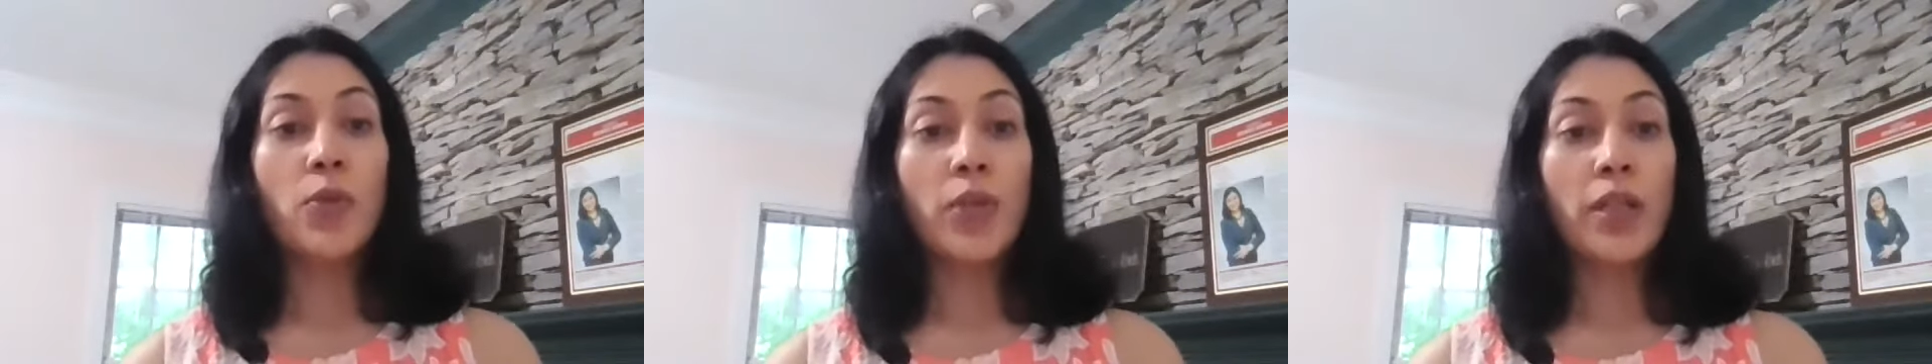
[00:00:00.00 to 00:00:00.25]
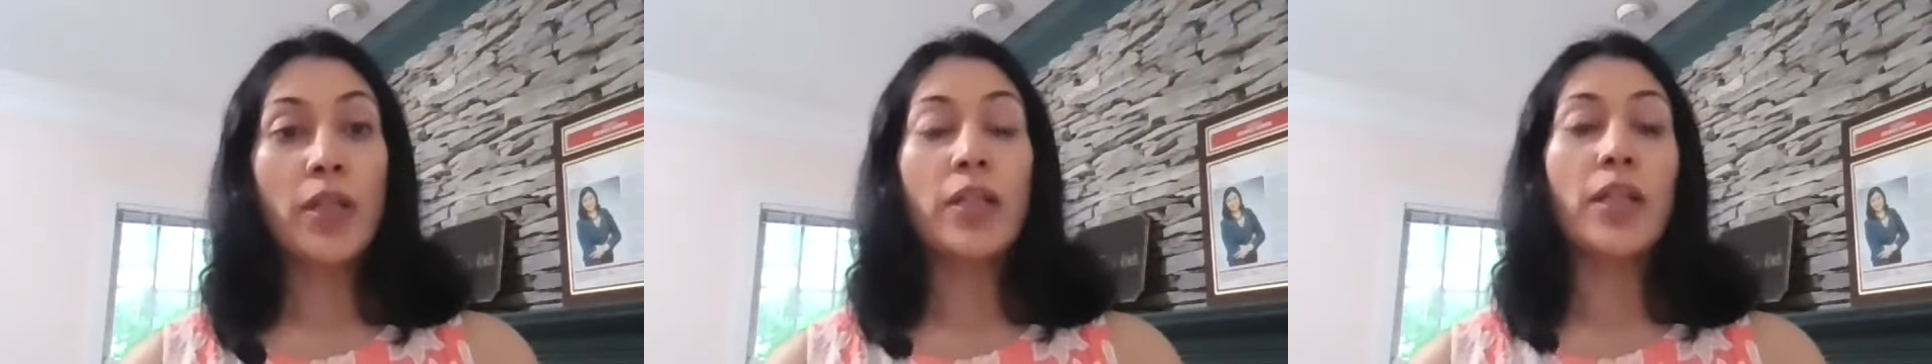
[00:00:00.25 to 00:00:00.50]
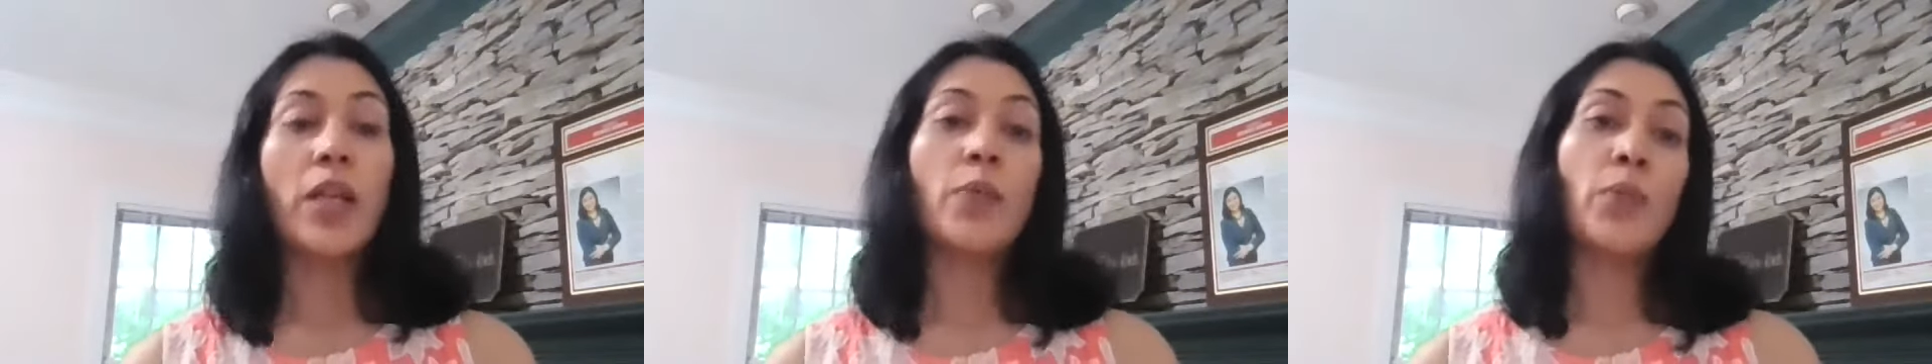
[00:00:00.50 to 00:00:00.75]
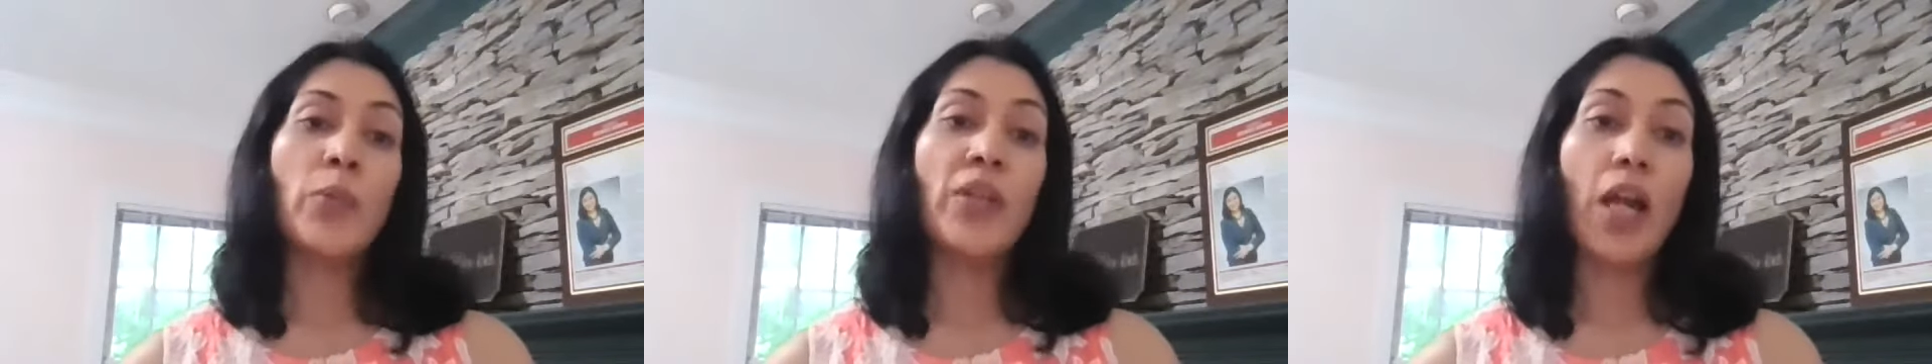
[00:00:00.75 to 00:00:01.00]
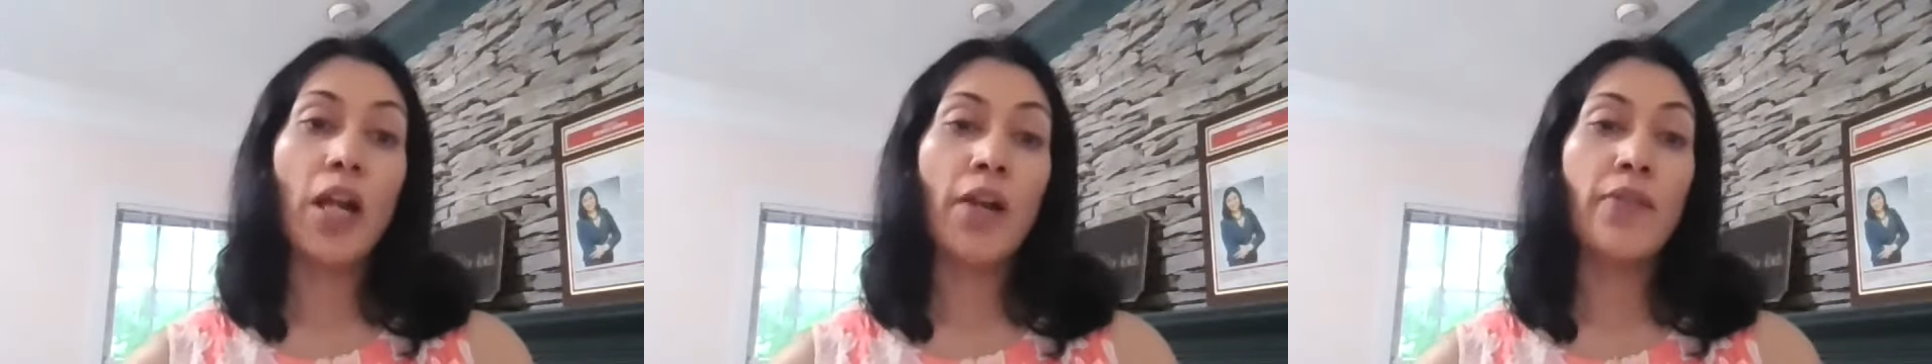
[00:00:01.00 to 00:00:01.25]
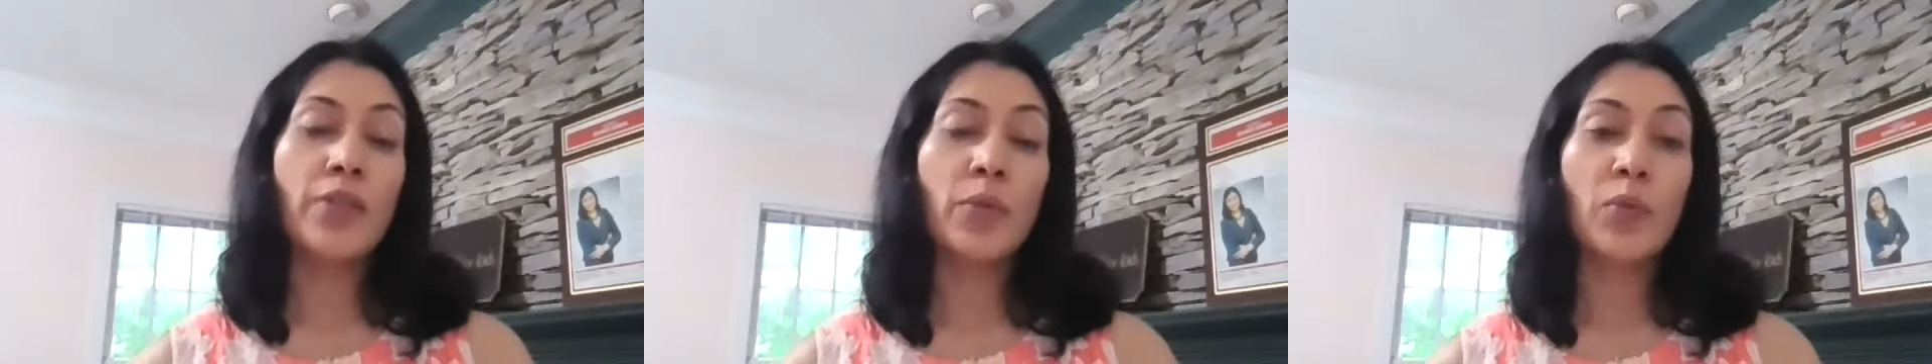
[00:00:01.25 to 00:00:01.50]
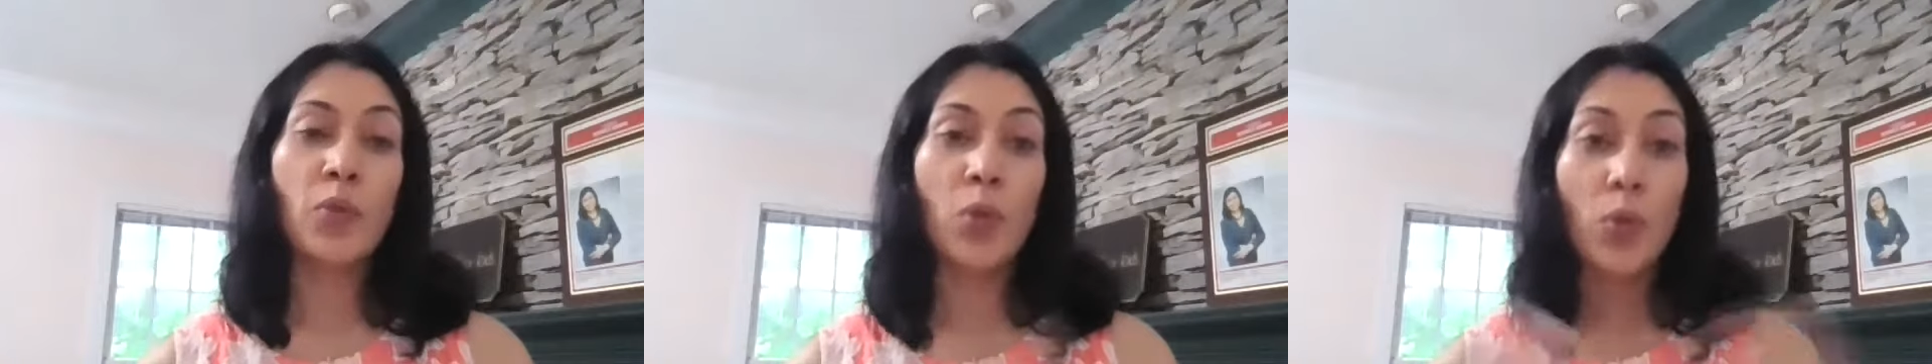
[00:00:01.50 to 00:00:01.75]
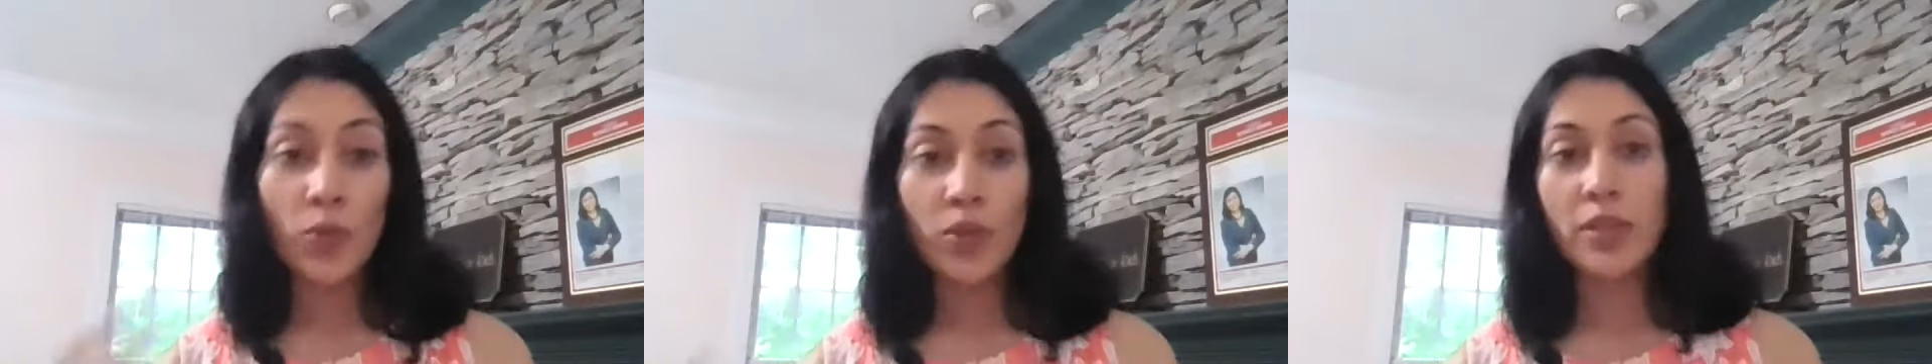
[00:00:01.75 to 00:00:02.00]
coordinate and maybe have some
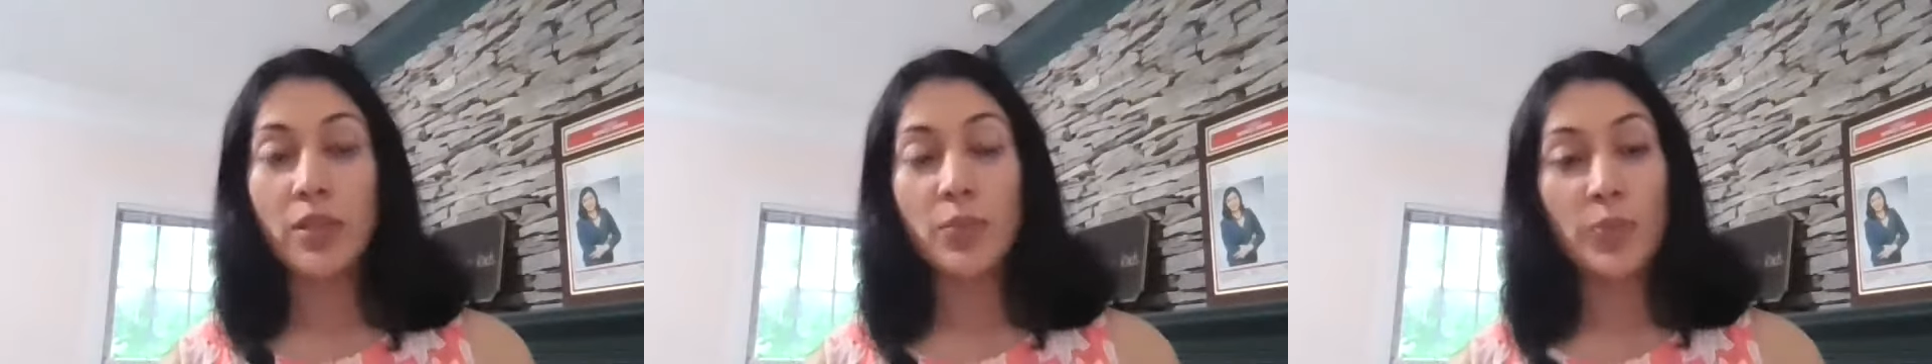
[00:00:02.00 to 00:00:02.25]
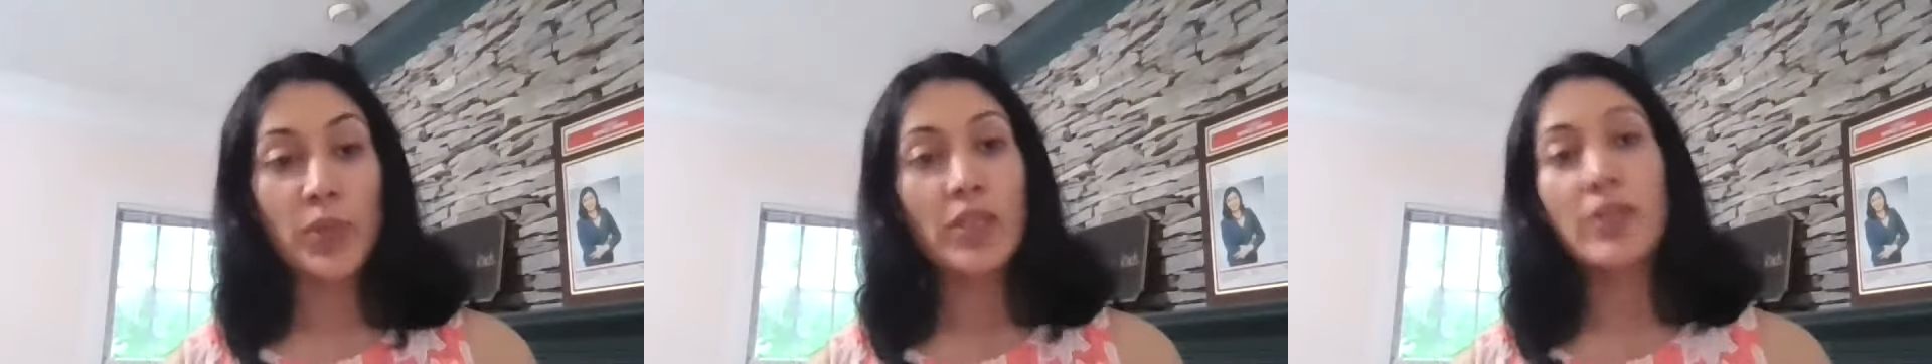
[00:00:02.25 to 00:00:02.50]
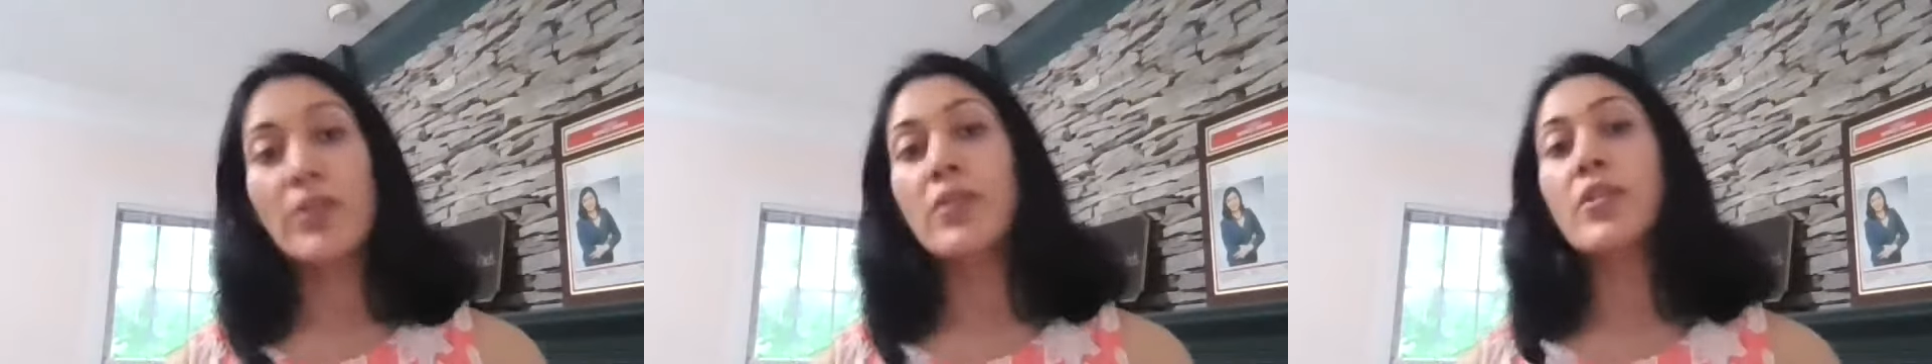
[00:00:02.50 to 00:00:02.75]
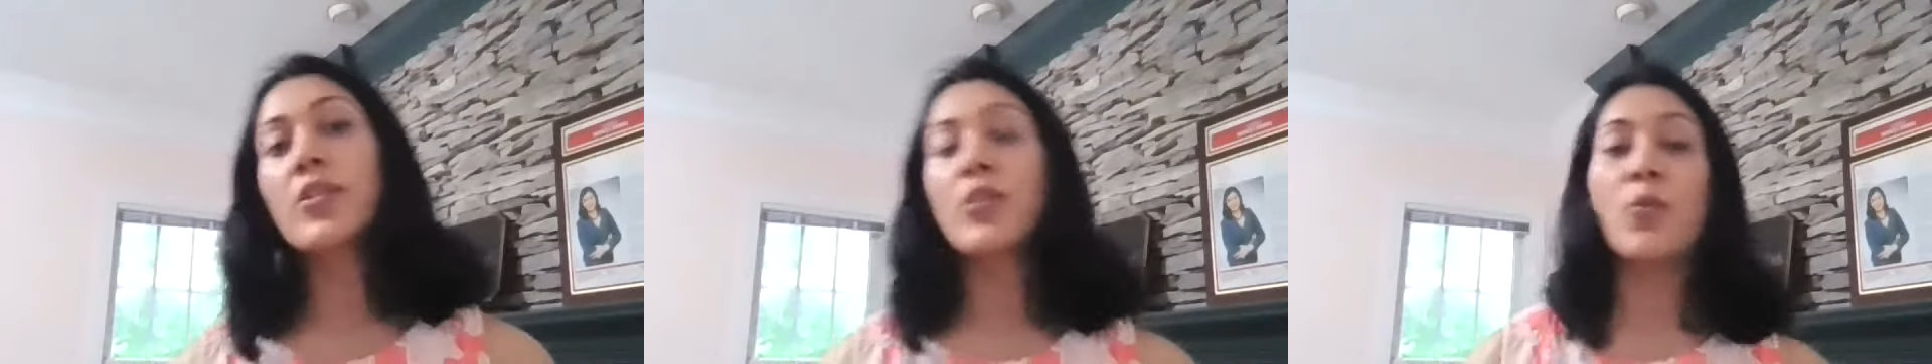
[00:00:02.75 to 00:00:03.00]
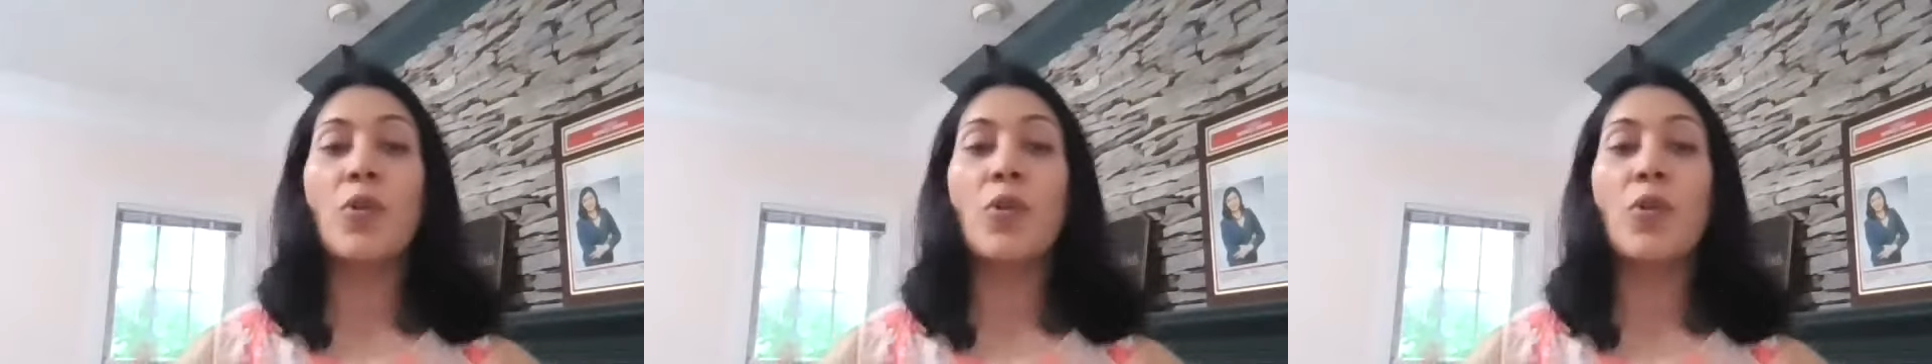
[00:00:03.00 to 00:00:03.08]
local speakers,